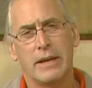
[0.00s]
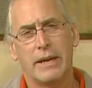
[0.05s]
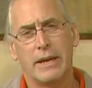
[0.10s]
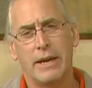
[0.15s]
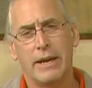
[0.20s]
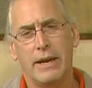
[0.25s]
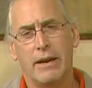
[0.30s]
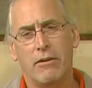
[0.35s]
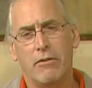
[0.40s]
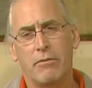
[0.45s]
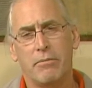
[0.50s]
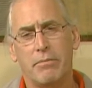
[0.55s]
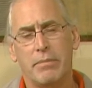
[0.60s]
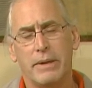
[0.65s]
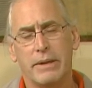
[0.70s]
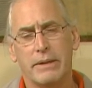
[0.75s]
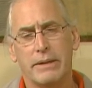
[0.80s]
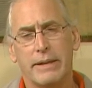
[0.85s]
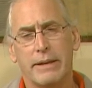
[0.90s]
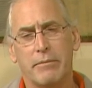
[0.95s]
have
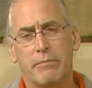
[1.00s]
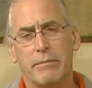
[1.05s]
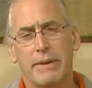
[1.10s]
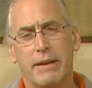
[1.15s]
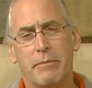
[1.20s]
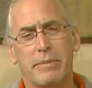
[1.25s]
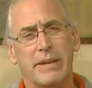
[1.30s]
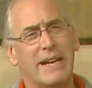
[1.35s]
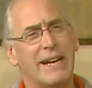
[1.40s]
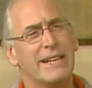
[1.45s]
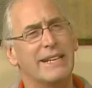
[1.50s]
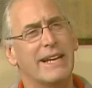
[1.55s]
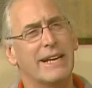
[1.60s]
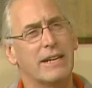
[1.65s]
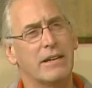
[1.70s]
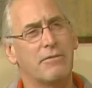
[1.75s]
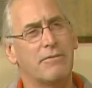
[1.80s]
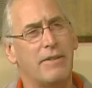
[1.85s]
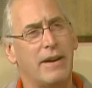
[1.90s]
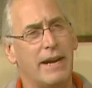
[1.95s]
they have been
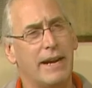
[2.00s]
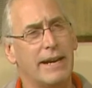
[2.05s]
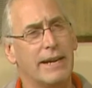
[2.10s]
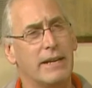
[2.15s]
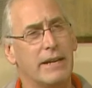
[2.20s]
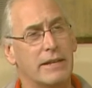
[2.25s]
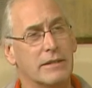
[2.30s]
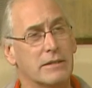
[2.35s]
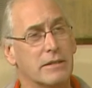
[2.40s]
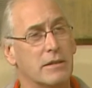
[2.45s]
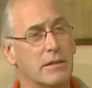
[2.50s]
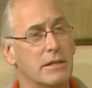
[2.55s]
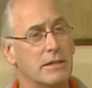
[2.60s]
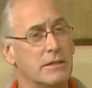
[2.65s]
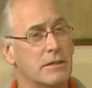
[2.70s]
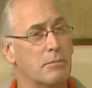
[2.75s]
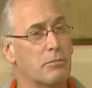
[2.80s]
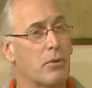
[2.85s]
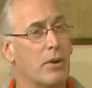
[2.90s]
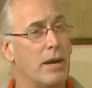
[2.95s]
identified as a
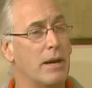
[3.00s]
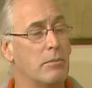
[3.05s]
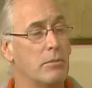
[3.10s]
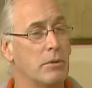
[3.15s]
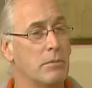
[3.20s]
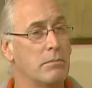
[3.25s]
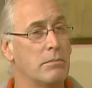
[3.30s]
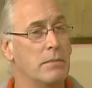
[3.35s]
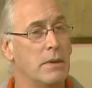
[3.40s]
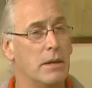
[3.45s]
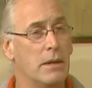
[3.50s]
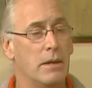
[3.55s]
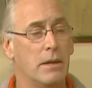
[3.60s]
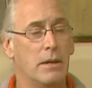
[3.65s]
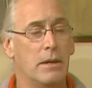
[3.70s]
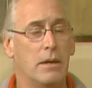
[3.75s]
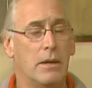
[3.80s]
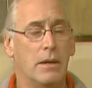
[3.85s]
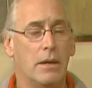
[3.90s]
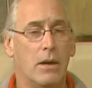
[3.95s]
as a problem
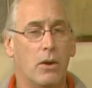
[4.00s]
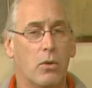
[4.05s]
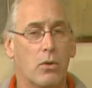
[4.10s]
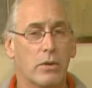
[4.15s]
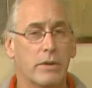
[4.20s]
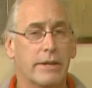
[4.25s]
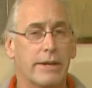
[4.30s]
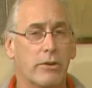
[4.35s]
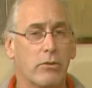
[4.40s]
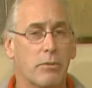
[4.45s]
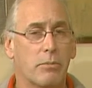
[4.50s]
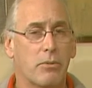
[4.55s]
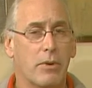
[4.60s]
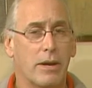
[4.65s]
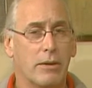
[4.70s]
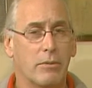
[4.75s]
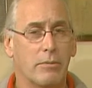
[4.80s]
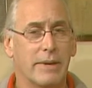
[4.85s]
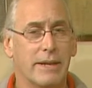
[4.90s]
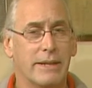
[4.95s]
or they're a
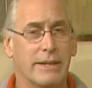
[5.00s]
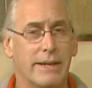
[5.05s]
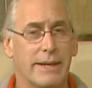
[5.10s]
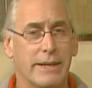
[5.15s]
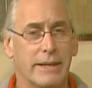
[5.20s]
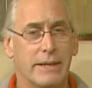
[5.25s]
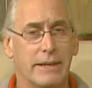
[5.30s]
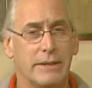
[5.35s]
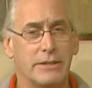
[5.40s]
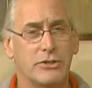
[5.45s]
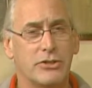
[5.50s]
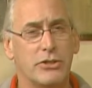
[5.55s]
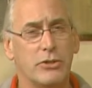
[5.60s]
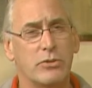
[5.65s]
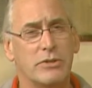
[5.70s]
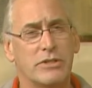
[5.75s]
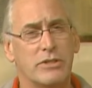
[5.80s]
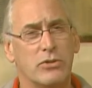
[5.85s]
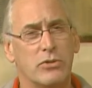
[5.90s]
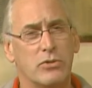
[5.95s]
problem and they
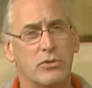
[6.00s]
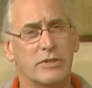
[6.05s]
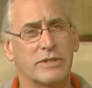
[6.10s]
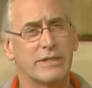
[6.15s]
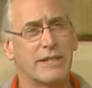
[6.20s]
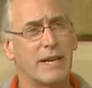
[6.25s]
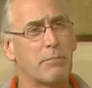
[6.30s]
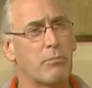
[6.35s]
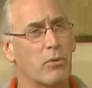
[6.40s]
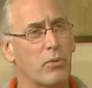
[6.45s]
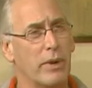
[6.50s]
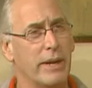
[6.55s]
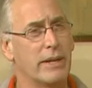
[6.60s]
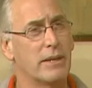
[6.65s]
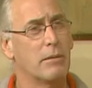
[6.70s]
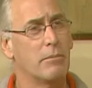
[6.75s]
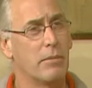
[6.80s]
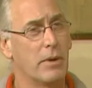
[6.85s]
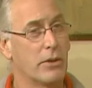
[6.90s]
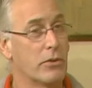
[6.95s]
choose to separate
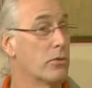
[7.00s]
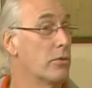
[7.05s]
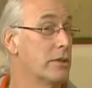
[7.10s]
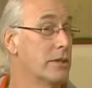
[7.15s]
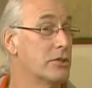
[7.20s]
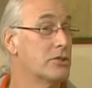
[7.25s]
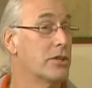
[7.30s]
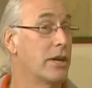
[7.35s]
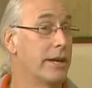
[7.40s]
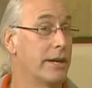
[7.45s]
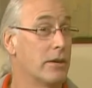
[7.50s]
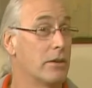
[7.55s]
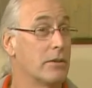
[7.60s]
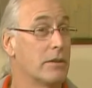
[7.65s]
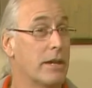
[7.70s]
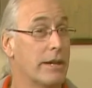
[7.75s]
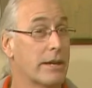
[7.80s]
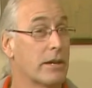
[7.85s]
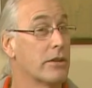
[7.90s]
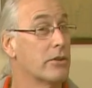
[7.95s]
the mother and the child
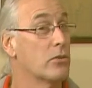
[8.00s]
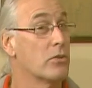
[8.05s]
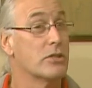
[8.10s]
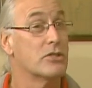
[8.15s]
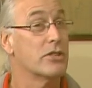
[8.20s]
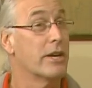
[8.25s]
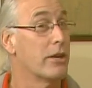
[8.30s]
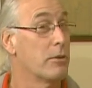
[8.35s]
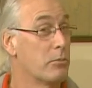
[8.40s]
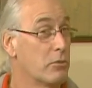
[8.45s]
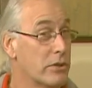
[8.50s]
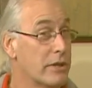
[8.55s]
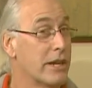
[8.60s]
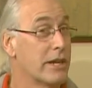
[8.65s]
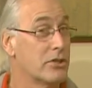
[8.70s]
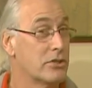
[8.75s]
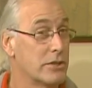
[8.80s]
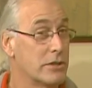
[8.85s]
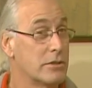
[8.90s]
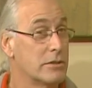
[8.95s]
like under a child
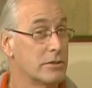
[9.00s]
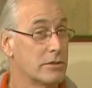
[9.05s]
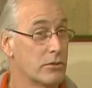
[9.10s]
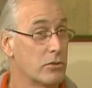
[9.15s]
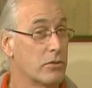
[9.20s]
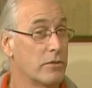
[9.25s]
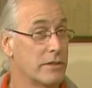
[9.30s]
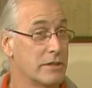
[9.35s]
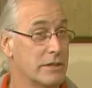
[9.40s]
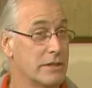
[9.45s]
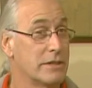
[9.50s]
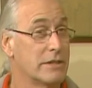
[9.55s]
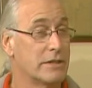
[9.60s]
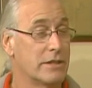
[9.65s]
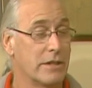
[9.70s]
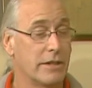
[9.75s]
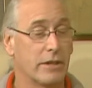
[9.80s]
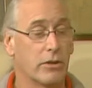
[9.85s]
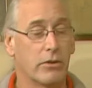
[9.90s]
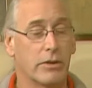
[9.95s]
protection services mm -hmm.
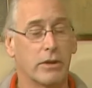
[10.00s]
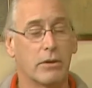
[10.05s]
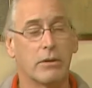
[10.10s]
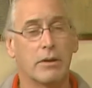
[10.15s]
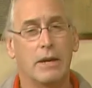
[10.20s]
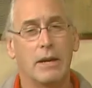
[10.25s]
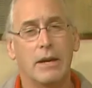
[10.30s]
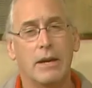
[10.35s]
scenario